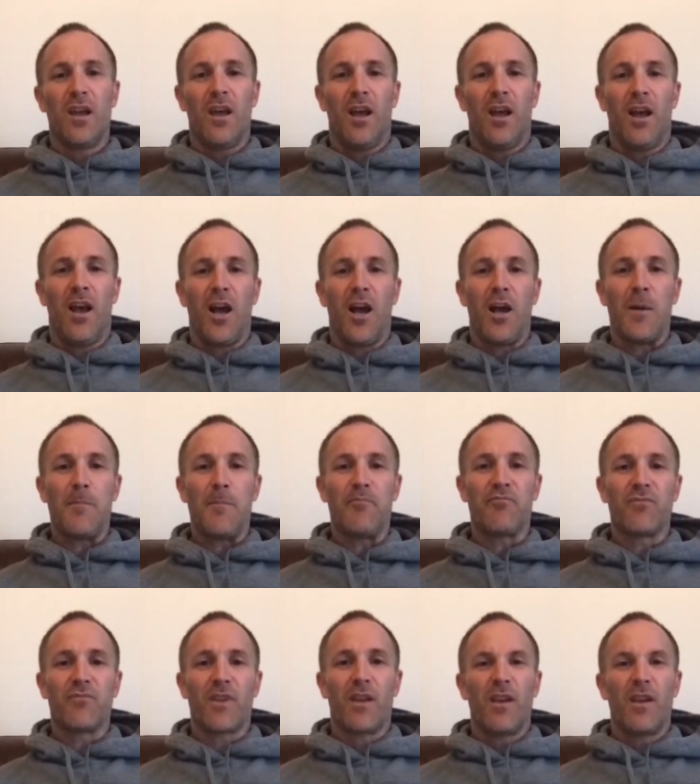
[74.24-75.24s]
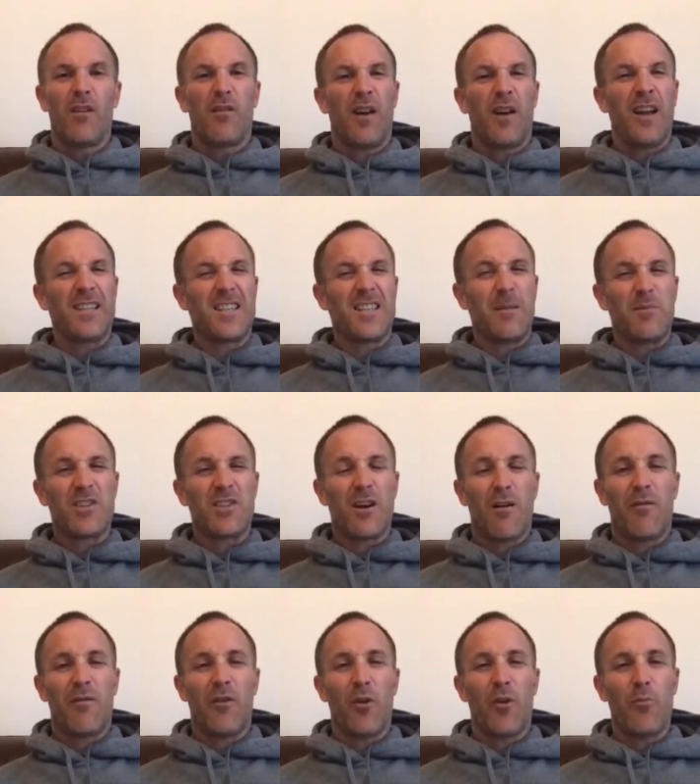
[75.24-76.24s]
Fancied
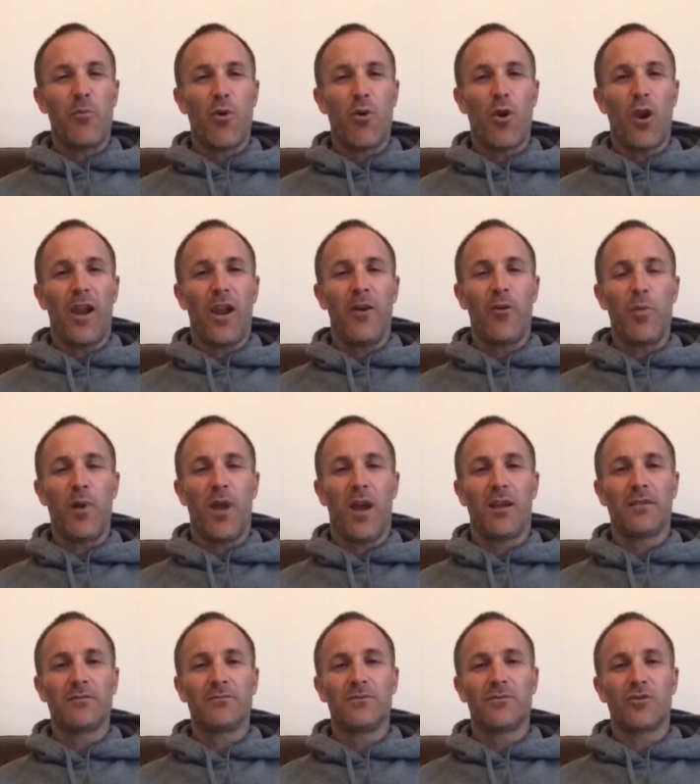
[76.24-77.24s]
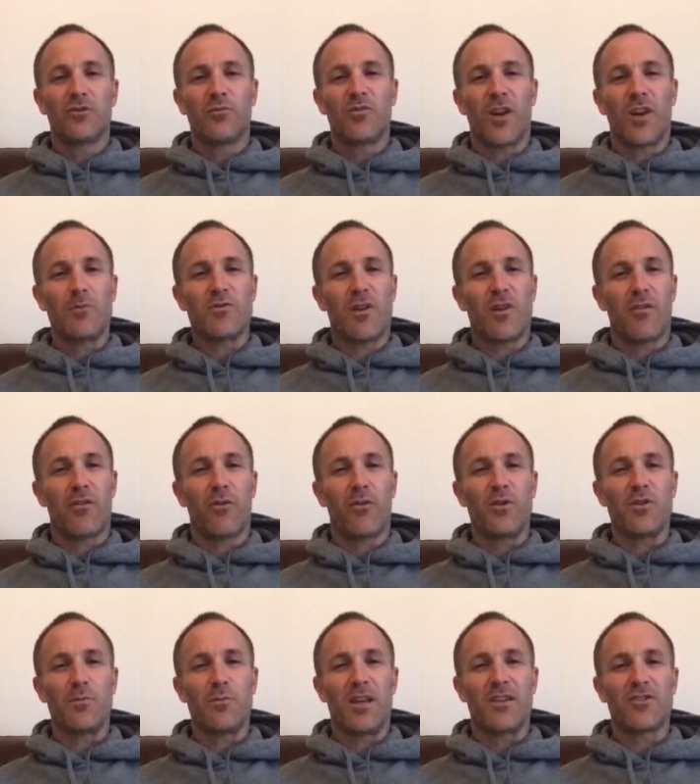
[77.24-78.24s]
himself on the ball a little bit. Sometimes I thought he
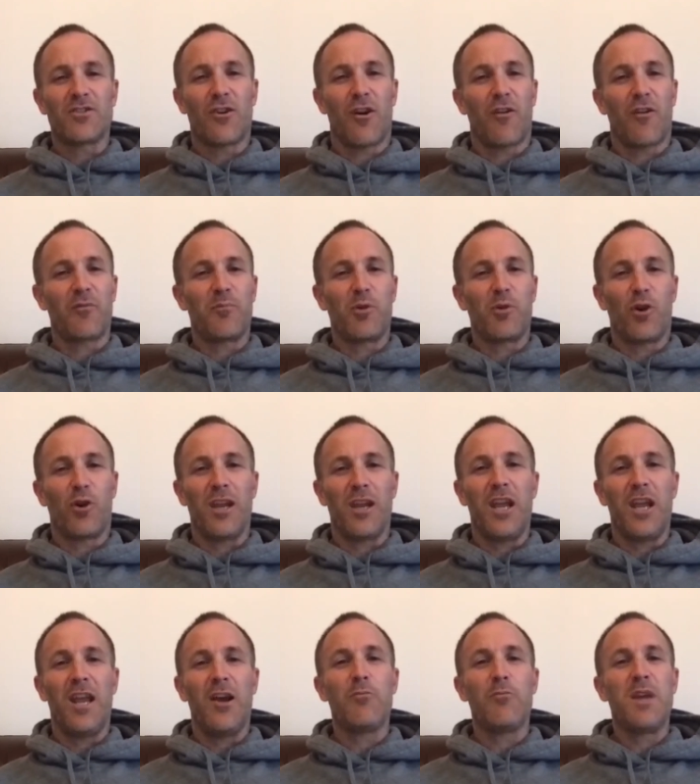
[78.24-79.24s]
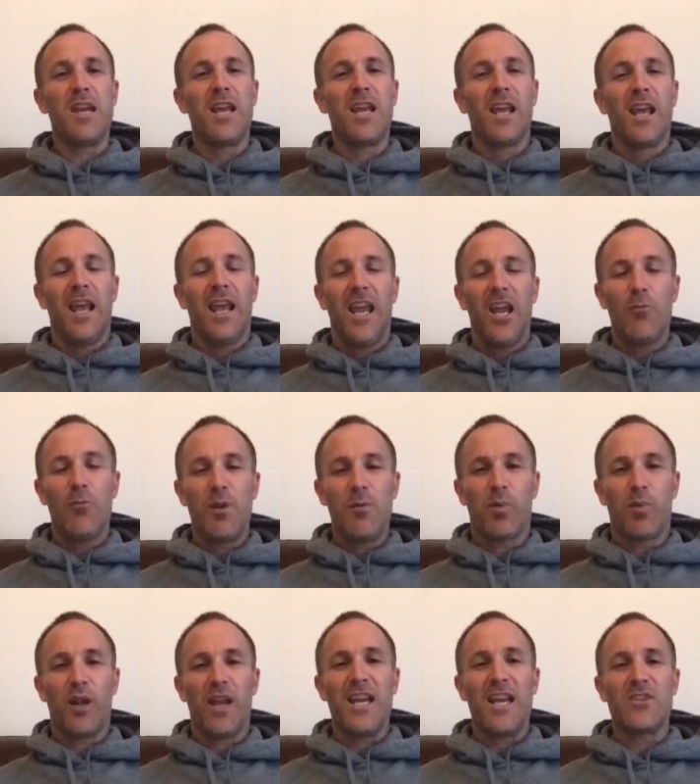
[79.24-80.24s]
was a bit soft, but he'll be
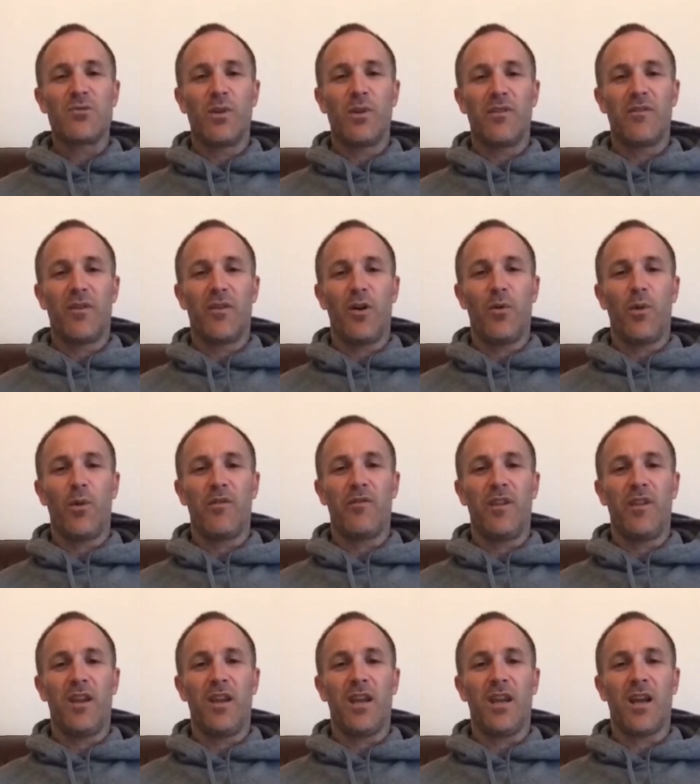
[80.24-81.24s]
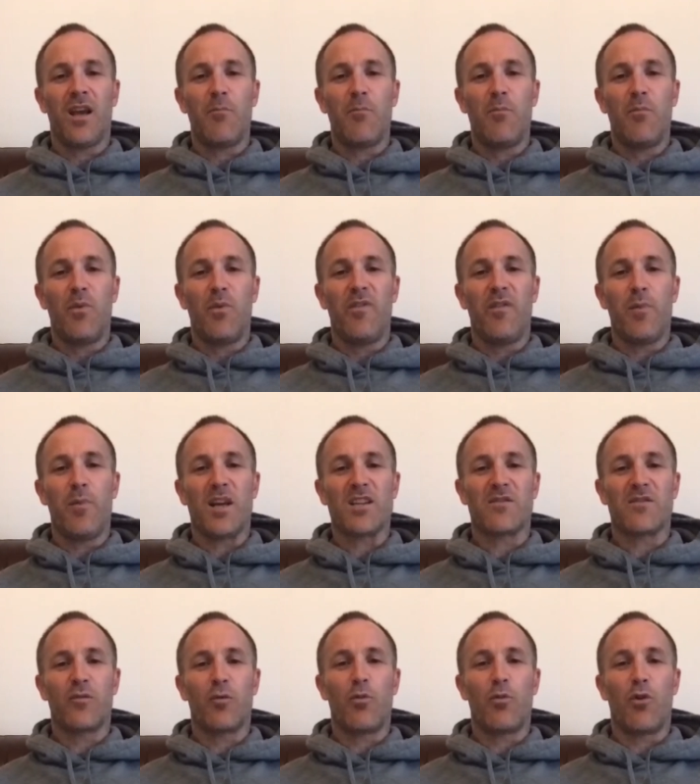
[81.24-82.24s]
pleased with the best
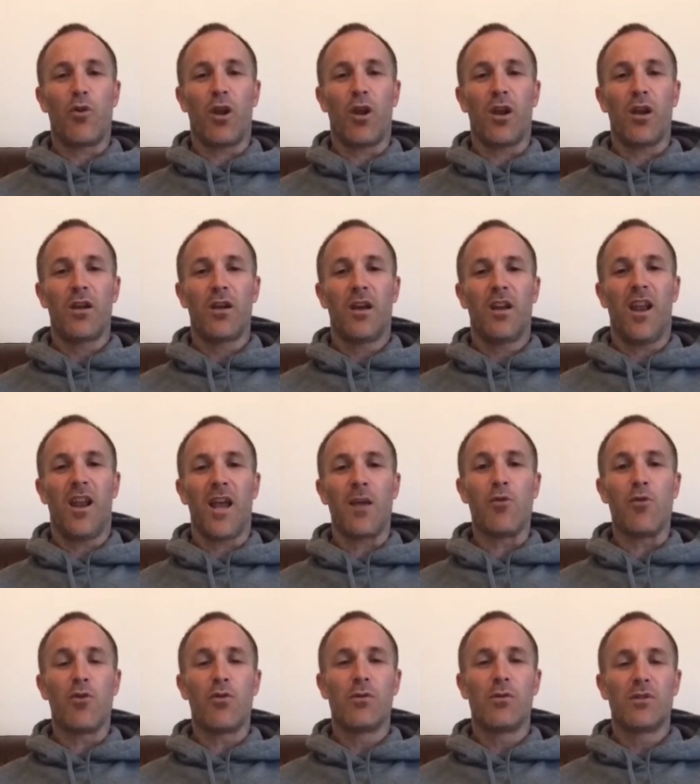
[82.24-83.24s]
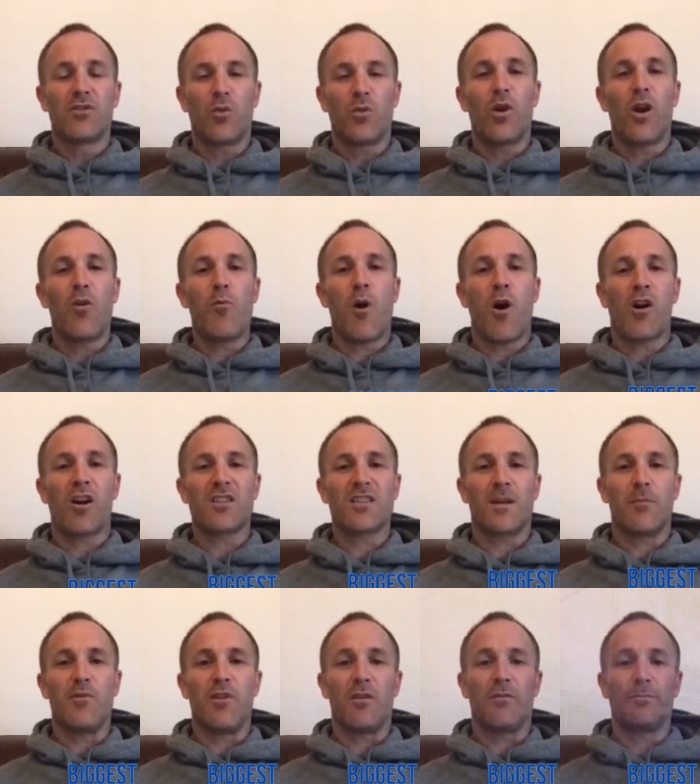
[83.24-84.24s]
footballer label. So we'll go Marcus
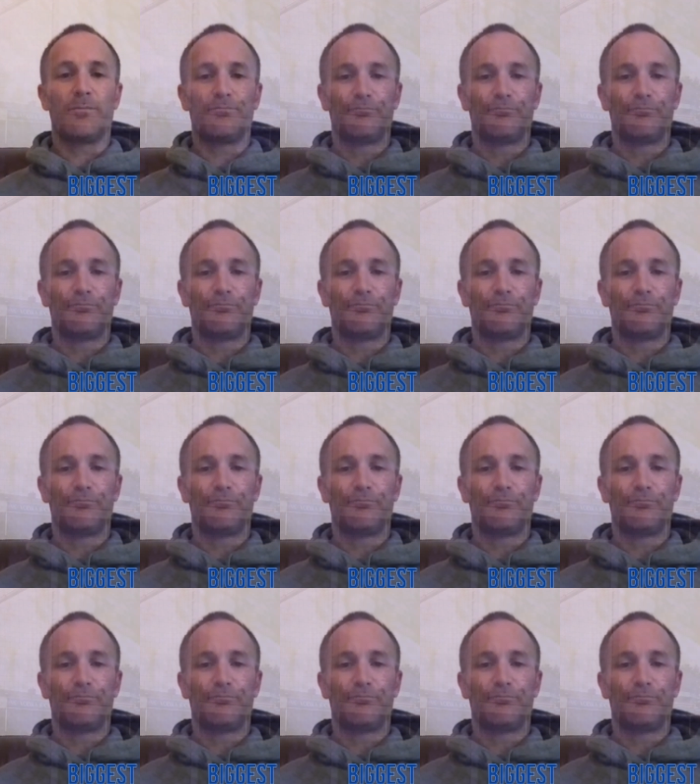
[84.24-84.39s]
Ebden.